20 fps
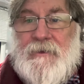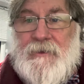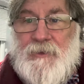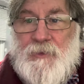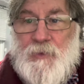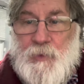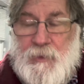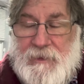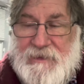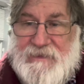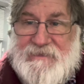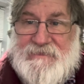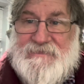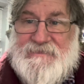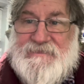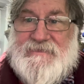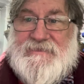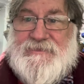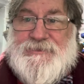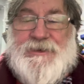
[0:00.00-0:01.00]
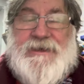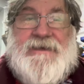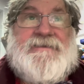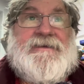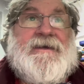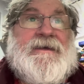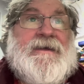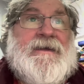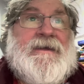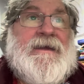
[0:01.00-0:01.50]
Wes
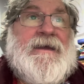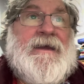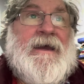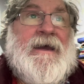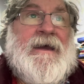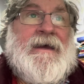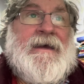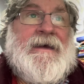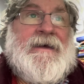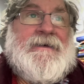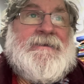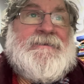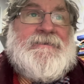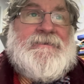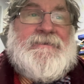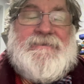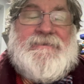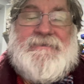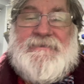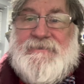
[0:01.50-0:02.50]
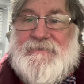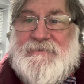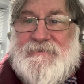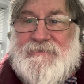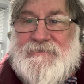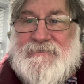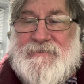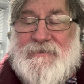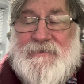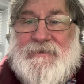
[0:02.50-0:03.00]
Streeting and
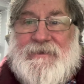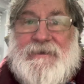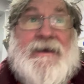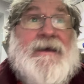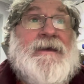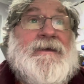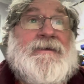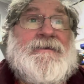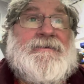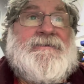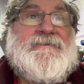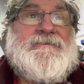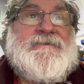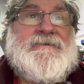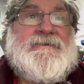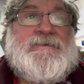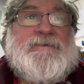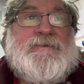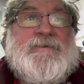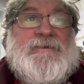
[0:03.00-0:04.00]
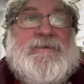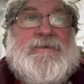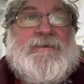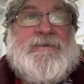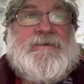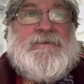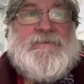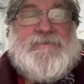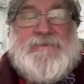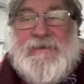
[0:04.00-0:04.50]
Sir Ed
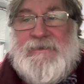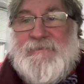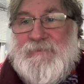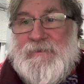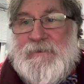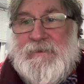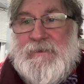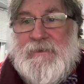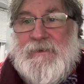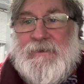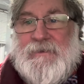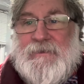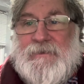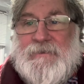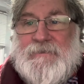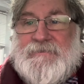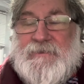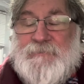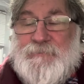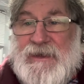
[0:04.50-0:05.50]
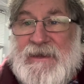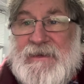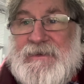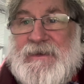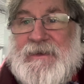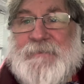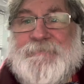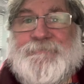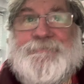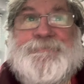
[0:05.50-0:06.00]
Davey are
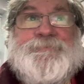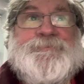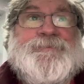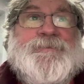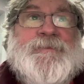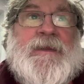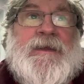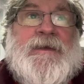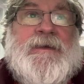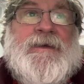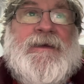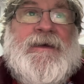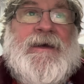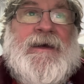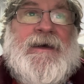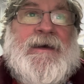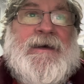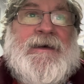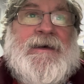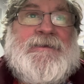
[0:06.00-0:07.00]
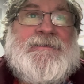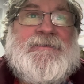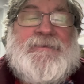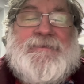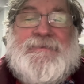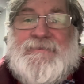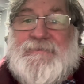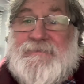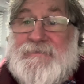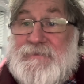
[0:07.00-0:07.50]
complaining.
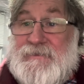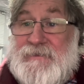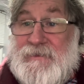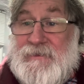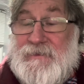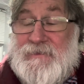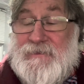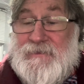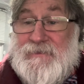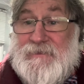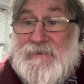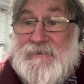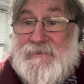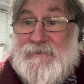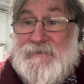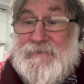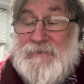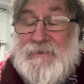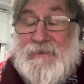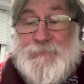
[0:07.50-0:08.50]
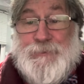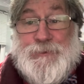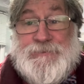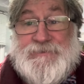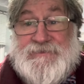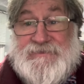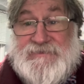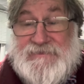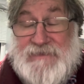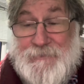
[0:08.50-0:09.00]
And the Liberal
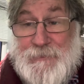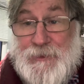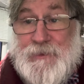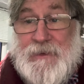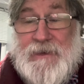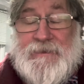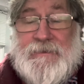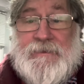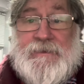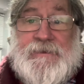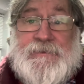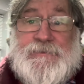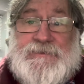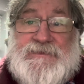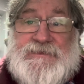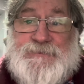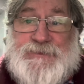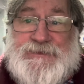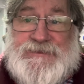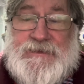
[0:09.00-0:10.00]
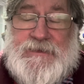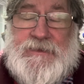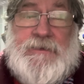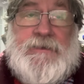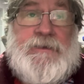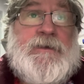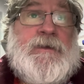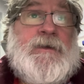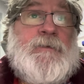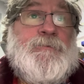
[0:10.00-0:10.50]
Democrat leader is
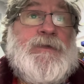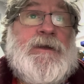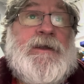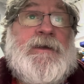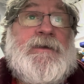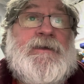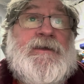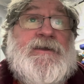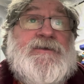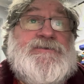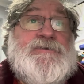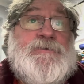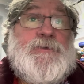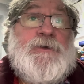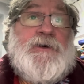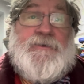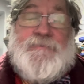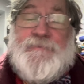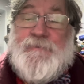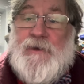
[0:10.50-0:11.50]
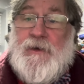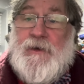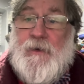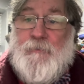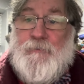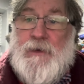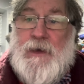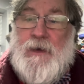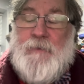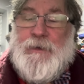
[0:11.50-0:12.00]
particularly complaining to
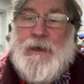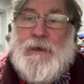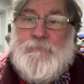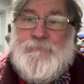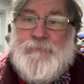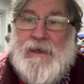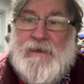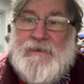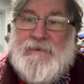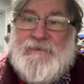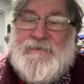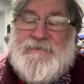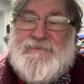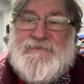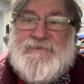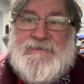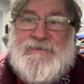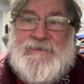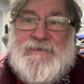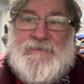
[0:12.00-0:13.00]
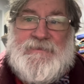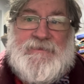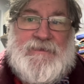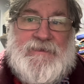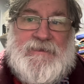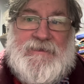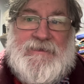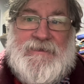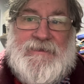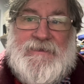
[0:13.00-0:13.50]
Ofcom about bias in
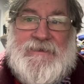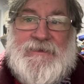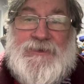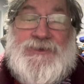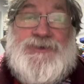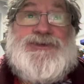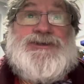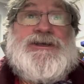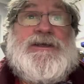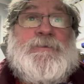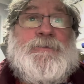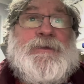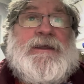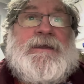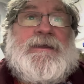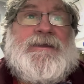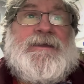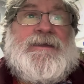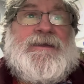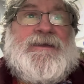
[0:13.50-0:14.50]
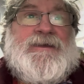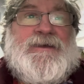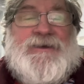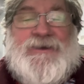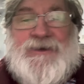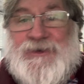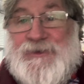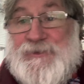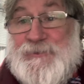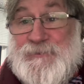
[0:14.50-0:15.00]
the GB
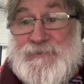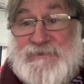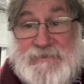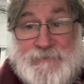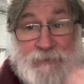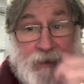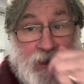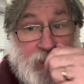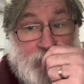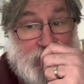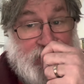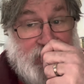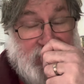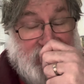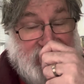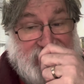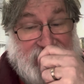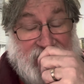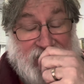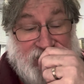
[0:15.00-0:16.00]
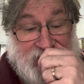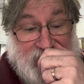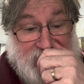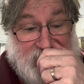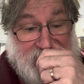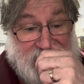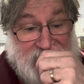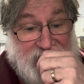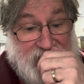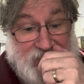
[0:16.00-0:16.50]
news department. That's like
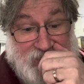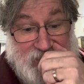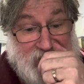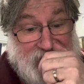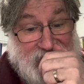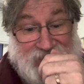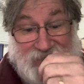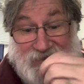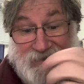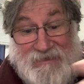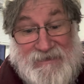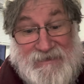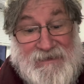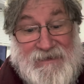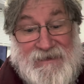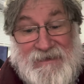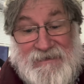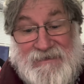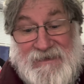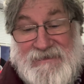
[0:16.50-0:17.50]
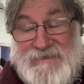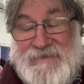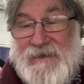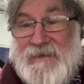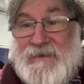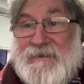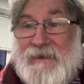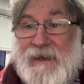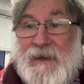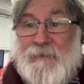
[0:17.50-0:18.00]
that's
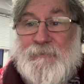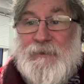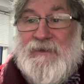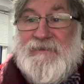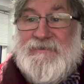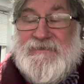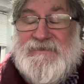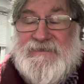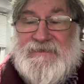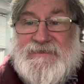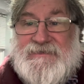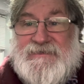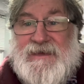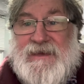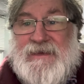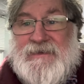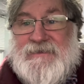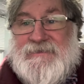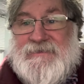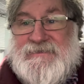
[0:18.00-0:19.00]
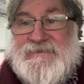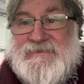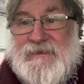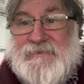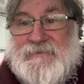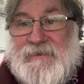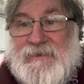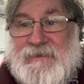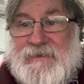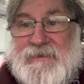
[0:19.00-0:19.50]
like claiming that a snake has
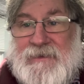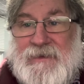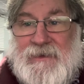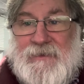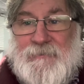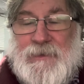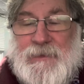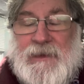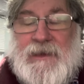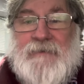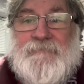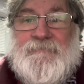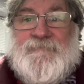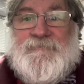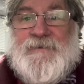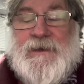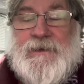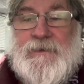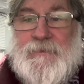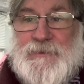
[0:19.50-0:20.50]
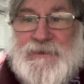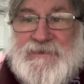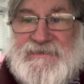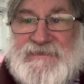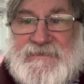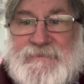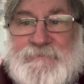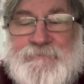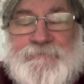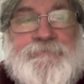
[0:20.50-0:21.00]
suddenly become
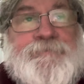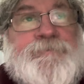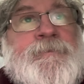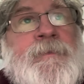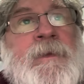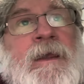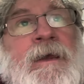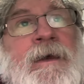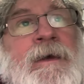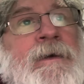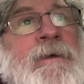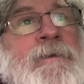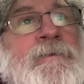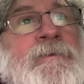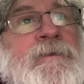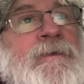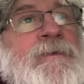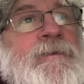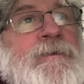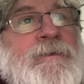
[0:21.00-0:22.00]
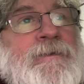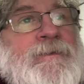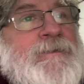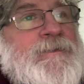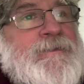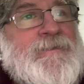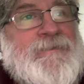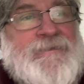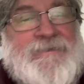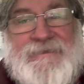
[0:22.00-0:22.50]
venomous. And